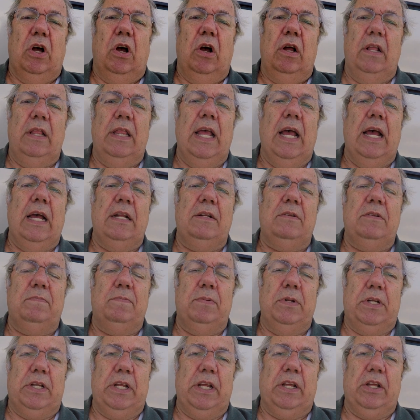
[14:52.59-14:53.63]
on that
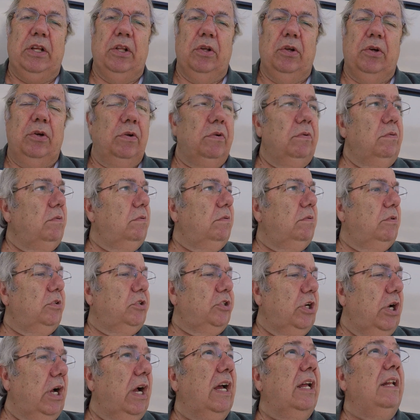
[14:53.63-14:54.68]
particular
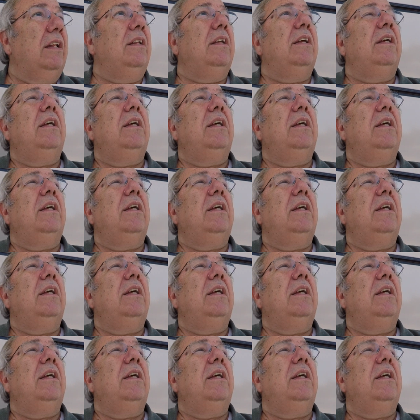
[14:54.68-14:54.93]
shot.